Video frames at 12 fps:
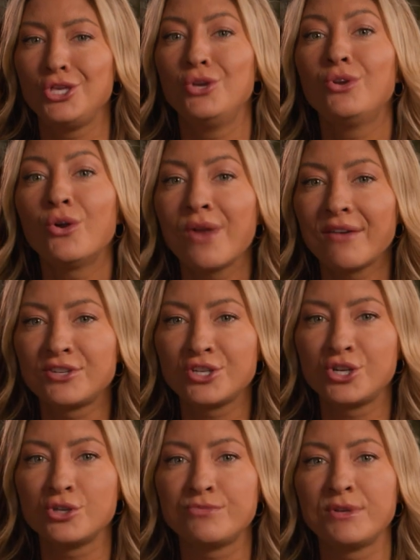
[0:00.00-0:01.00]
you don't have to
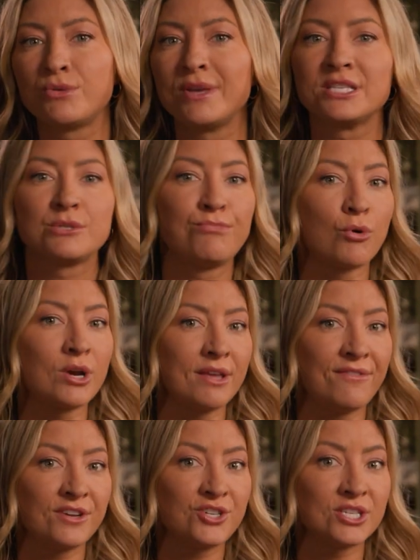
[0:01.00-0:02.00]
choose between sporty
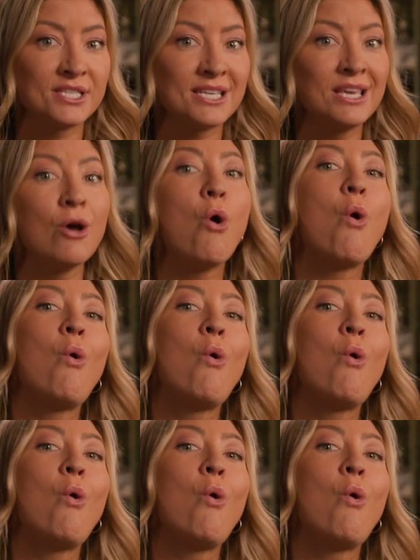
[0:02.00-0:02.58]
efficiency